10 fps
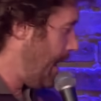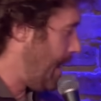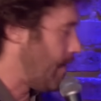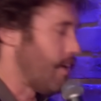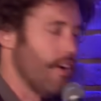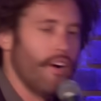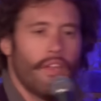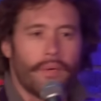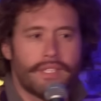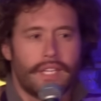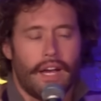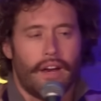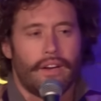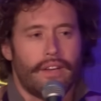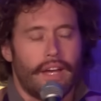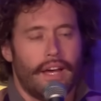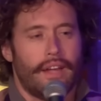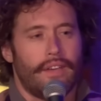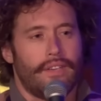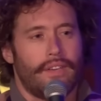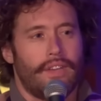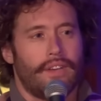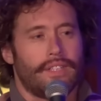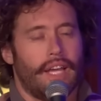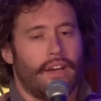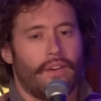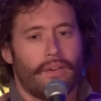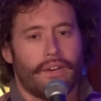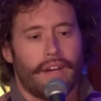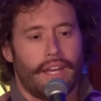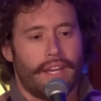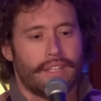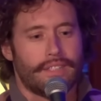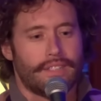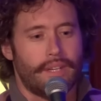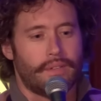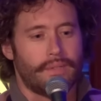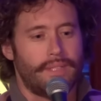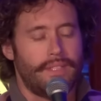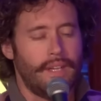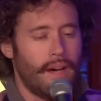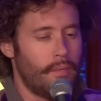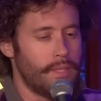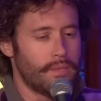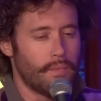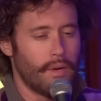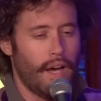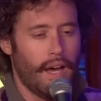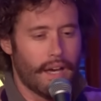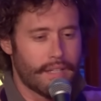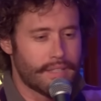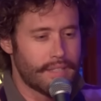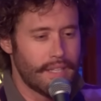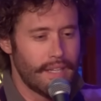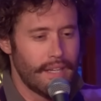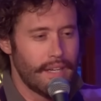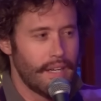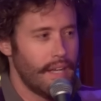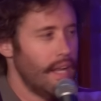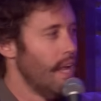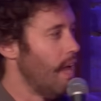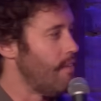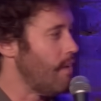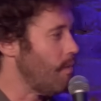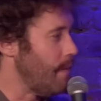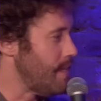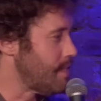And the girl that was there, taking our order and getting us our sandwich was dumb as rocks. Have you ever met